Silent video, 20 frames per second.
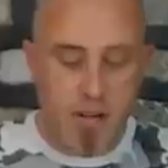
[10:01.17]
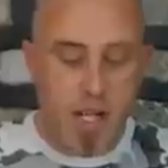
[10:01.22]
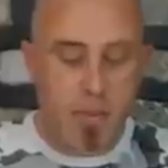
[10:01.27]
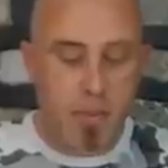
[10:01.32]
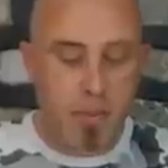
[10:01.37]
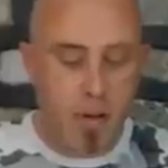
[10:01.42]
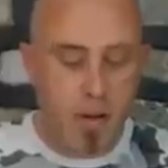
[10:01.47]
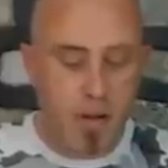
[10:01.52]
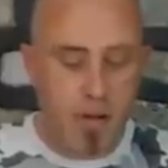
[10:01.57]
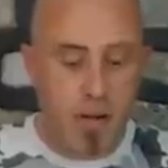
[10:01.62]
they
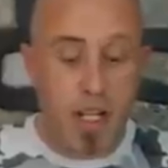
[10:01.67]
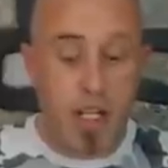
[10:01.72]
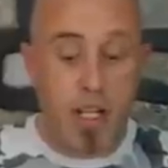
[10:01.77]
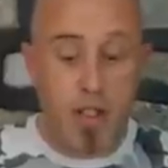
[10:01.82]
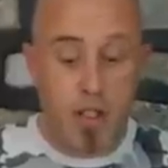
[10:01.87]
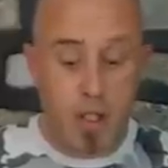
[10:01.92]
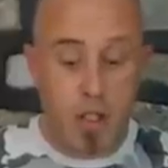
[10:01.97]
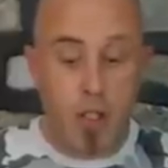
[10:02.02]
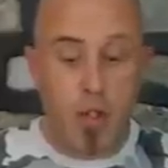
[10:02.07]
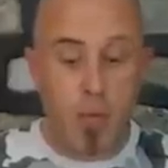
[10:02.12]
perfectly
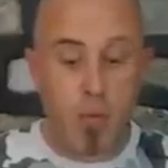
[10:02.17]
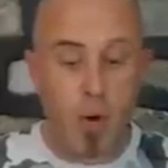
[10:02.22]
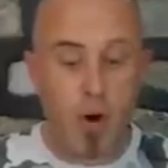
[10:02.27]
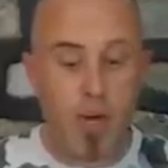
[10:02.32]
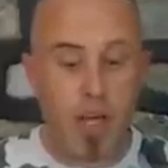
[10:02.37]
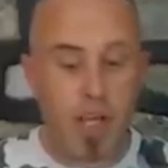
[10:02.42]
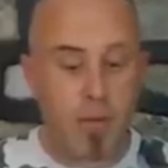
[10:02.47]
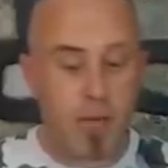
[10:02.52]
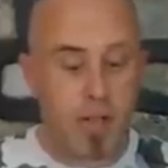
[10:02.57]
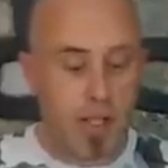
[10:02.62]
knew what
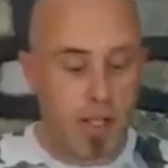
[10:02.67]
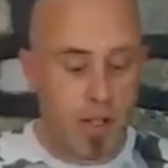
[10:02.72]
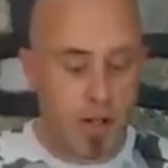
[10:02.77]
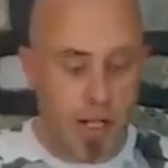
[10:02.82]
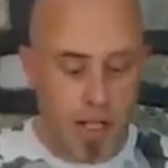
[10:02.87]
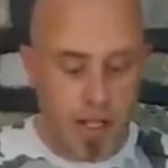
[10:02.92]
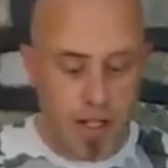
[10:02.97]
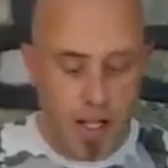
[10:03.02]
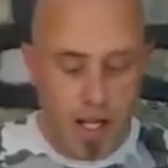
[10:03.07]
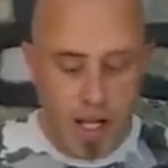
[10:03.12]
they were
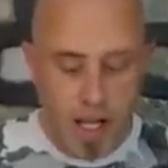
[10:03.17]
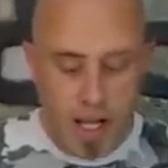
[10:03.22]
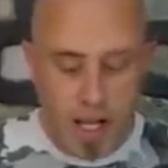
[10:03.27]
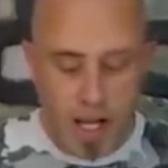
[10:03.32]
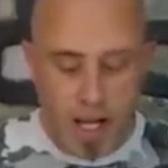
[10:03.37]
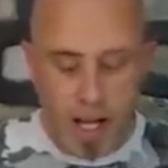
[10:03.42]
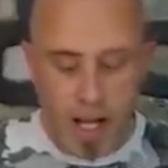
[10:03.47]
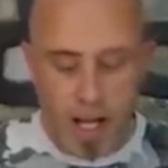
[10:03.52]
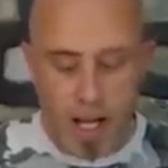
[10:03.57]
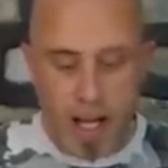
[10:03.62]
doing.
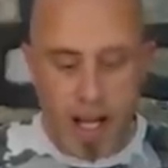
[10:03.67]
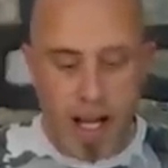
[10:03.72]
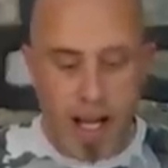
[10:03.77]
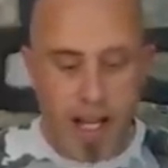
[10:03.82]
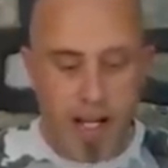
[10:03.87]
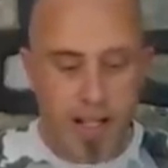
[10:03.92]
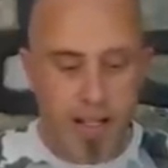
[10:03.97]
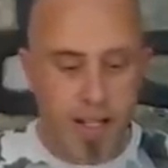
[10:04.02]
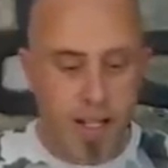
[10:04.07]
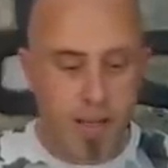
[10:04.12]

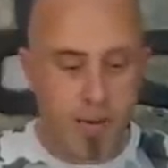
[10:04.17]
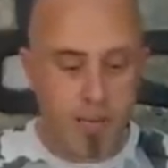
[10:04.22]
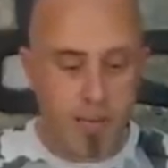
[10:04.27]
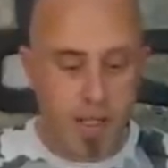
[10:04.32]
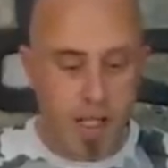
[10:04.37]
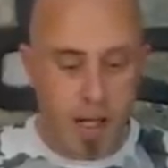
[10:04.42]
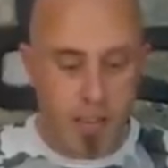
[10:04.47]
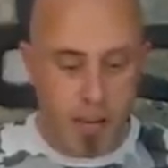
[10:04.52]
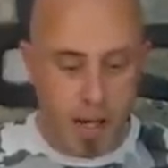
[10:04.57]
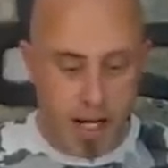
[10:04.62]
And
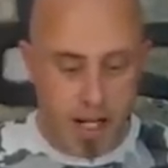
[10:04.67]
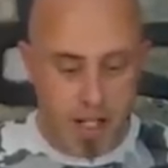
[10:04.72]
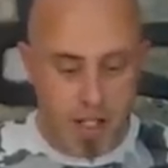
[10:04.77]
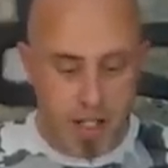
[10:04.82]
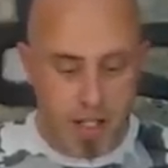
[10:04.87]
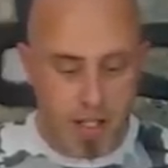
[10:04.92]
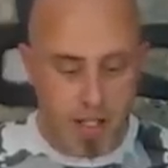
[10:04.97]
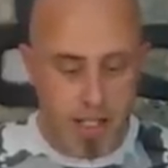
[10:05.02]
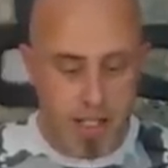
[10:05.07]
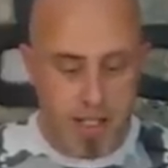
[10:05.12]

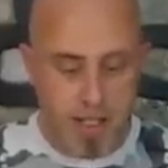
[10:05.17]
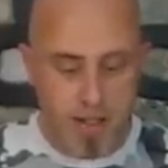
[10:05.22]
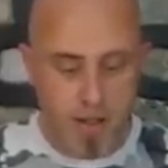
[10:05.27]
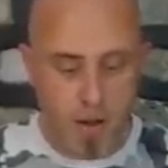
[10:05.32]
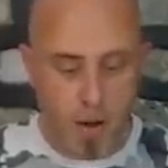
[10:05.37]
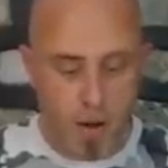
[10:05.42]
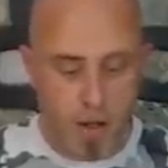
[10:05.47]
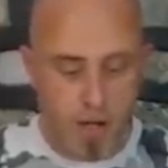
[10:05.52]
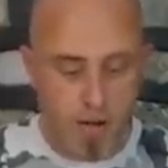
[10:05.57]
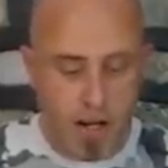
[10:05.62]
packaging is
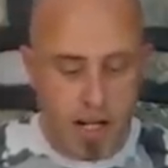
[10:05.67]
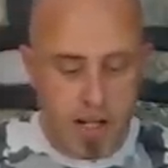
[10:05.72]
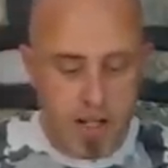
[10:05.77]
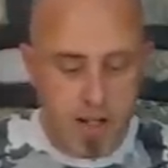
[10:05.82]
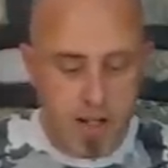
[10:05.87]
not great.